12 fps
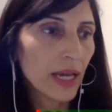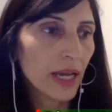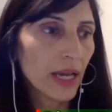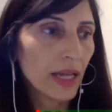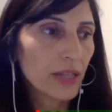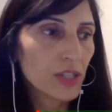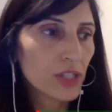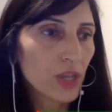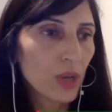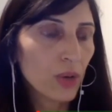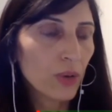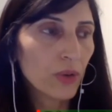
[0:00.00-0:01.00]
And
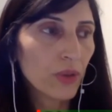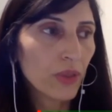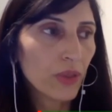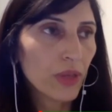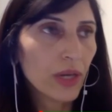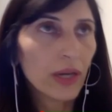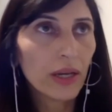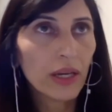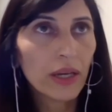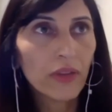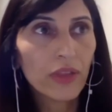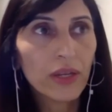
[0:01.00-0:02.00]
so the
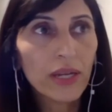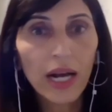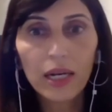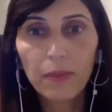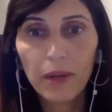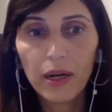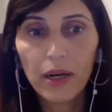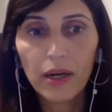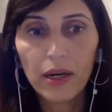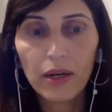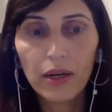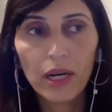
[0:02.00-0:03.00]
Nakba
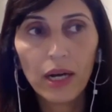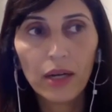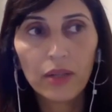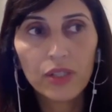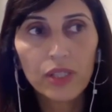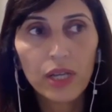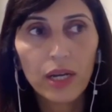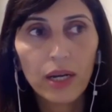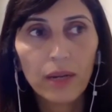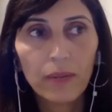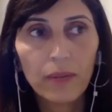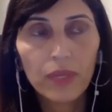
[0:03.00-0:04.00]
has
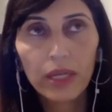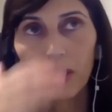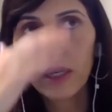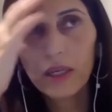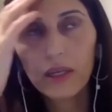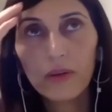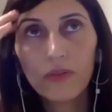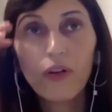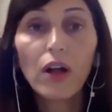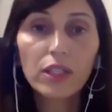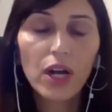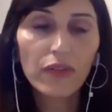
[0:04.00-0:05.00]

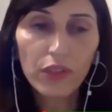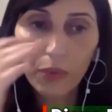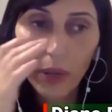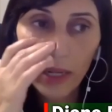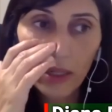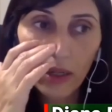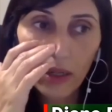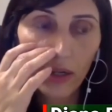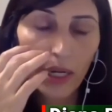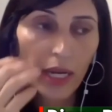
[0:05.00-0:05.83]
fallen off the radar.